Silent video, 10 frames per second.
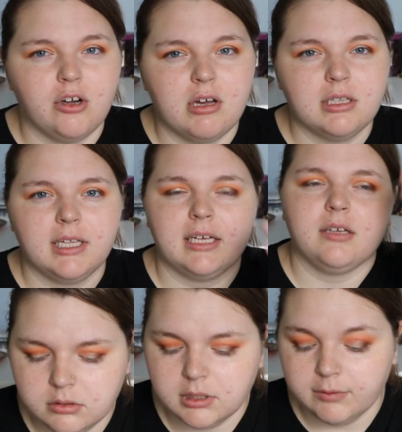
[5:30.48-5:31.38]
on, like
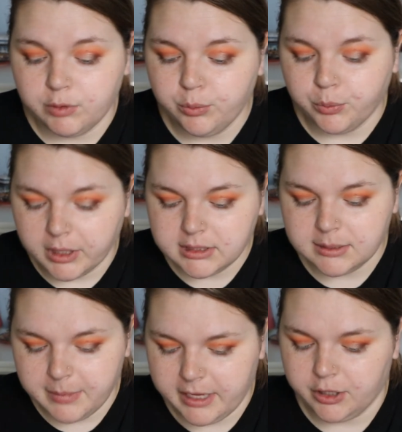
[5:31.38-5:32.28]
if you want to
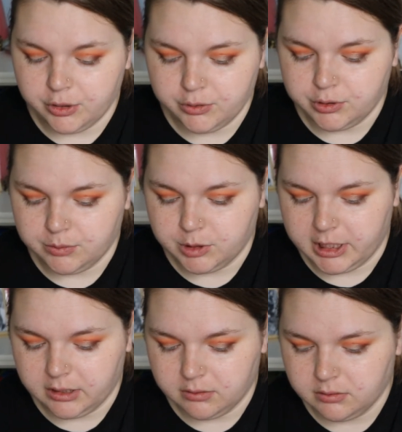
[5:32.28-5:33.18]
make a YouTube
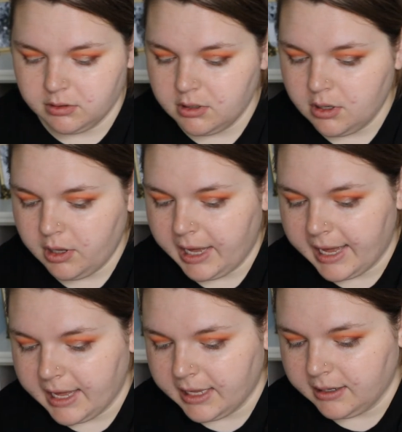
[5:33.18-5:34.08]
channel
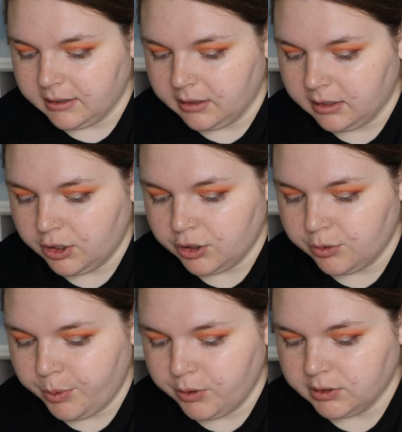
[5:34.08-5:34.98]
and you
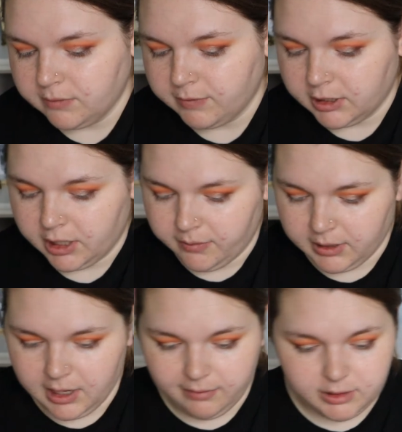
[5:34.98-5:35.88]
post a video and
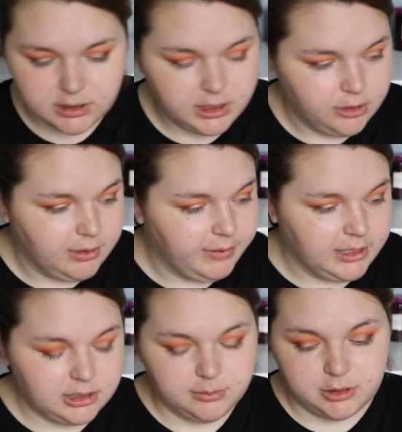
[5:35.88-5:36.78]
obviously you don't have any
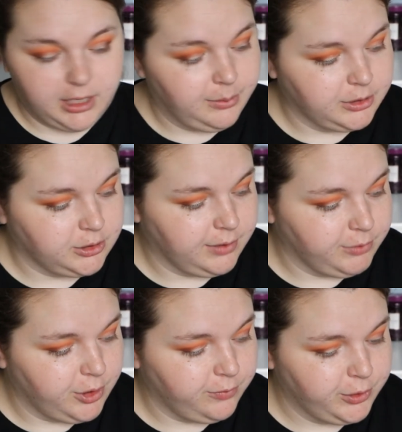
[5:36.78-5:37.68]
subscribers, you have
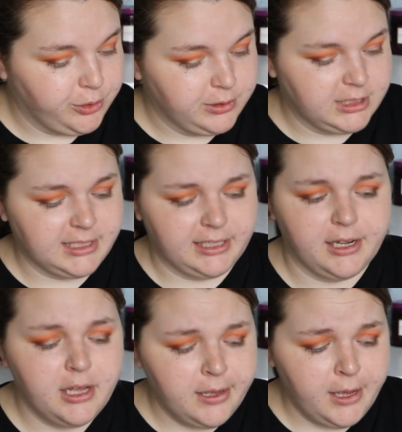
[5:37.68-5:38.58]
no views, it's like
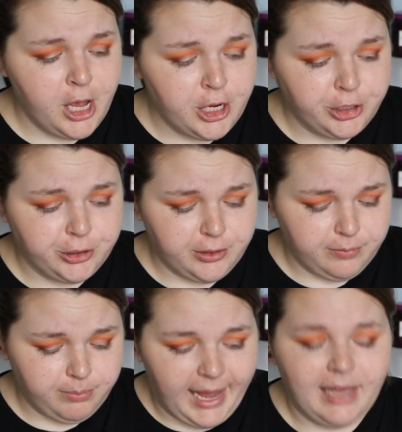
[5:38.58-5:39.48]
your
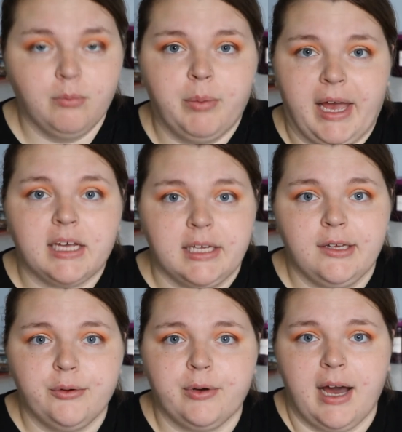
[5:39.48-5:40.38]
Aunt Becky
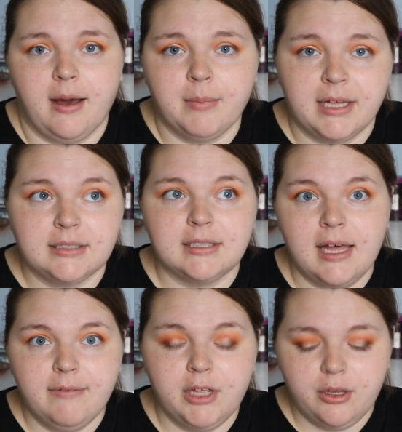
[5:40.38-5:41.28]
who comments,
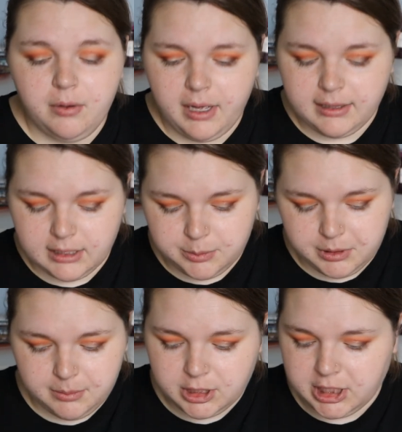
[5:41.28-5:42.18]
love you, and that's pretty
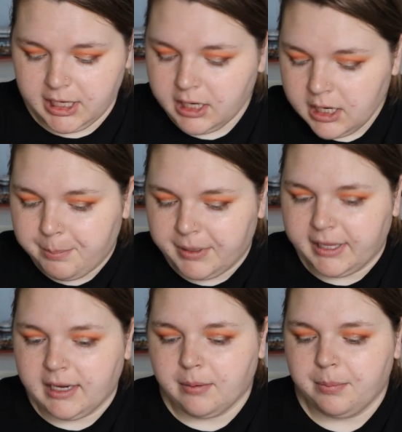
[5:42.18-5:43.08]
much it. But
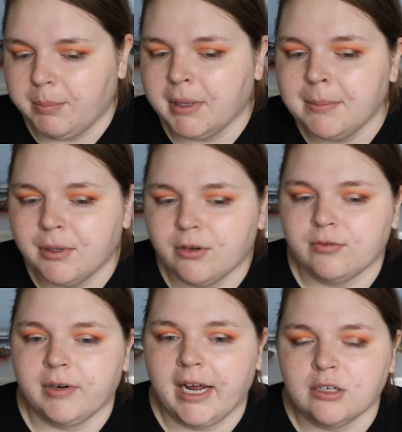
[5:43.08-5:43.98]
like people
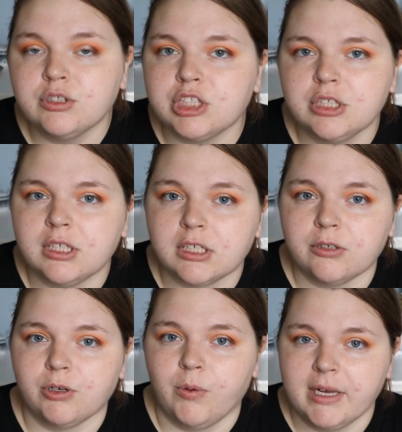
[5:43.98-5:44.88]
around you, like your
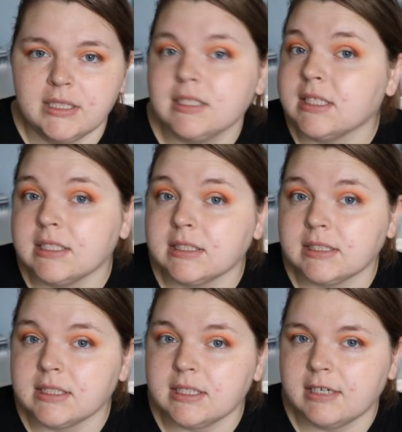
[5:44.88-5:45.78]
acquaintances
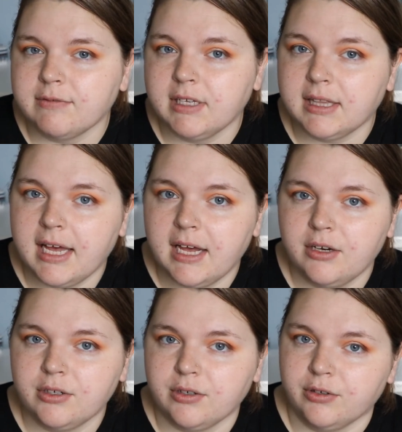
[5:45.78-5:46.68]
and stuff like
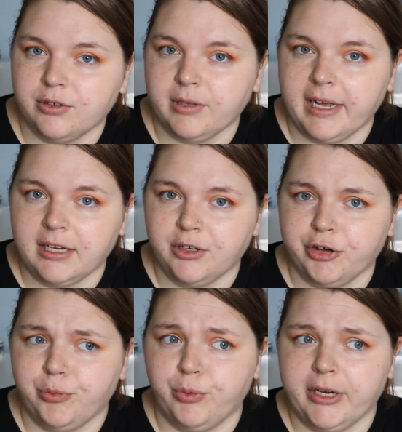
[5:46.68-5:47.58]
that, or like
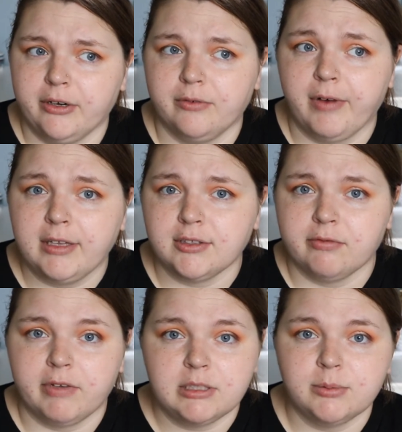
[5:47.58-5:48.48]
your weird friends on
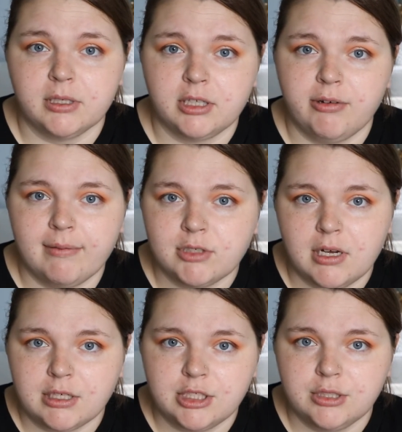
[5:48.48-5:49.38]
Facebook that you haven't
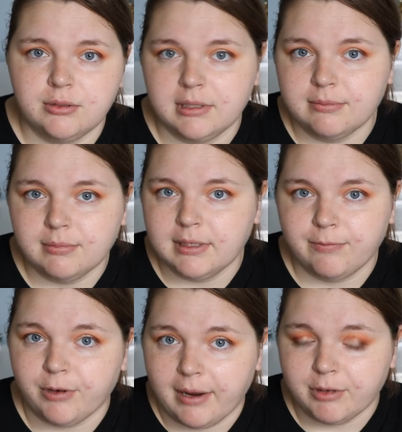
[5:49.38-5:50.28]
talked to in
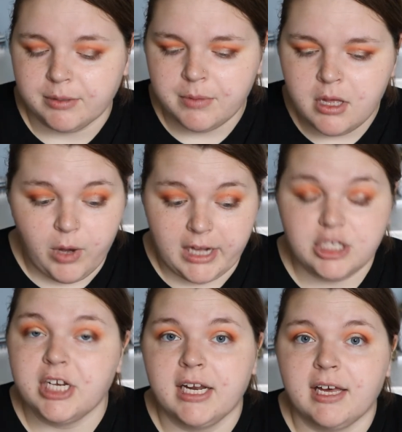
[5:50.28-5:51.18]
forever, watch
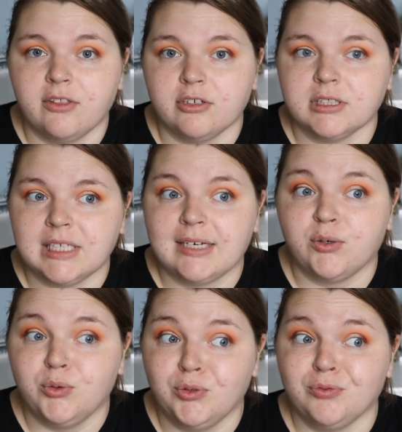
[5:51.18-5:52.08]
it and they're just like,
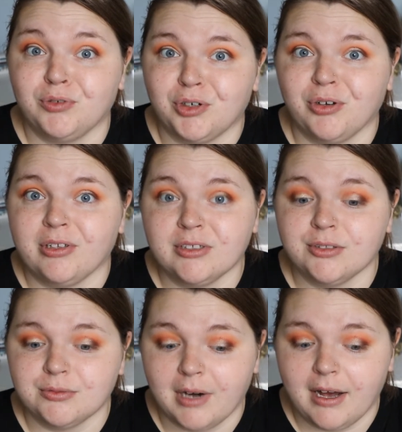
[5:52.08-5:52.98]
oof girl, this is
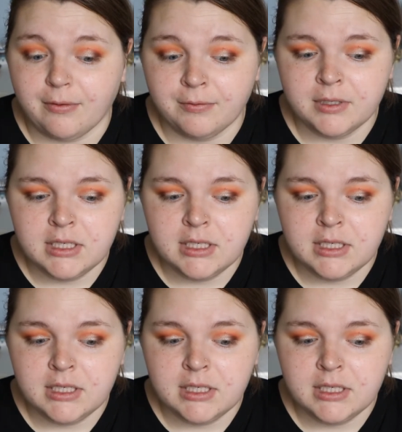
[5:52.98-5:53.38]
rough.